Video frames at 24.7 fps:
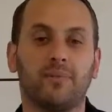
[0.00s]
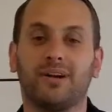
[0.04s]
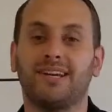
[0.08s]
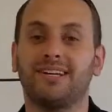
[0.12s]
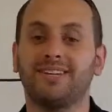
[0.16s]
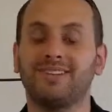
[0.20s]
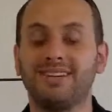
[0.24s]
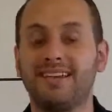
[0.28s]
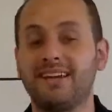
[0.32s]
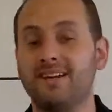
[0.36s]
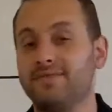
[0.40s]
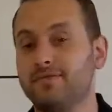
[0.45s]
When I
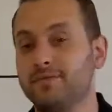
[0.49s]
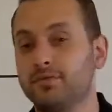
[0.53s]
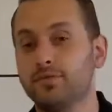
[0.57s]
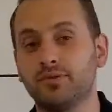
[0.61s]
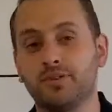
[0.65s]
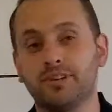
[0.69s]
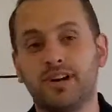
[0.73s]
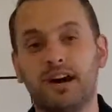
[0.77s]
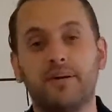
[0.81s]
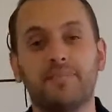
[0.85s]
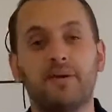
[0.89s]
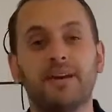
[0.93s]
say a
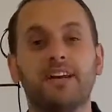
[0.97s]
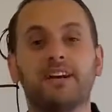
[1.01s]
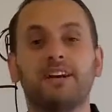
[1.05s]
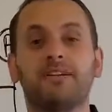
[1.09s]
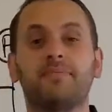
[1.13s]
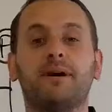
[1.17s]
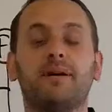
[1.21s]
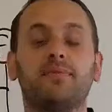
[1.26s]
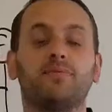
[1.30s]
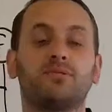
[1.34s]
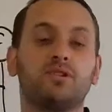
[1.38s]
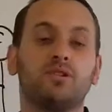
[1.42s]
full-time
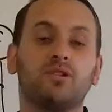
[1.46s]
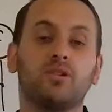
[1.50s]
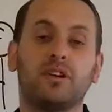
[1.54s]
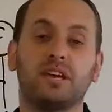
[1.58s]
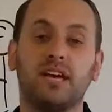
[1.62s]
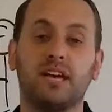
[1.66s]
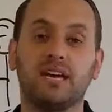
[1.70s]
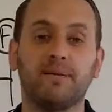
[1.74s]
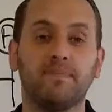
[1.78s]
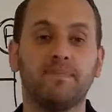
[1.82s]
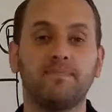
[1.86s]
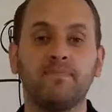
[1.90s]
income, I'm
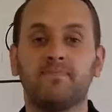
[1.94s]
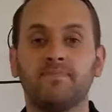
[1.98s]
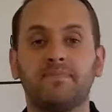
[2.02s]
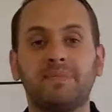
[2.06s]
talking,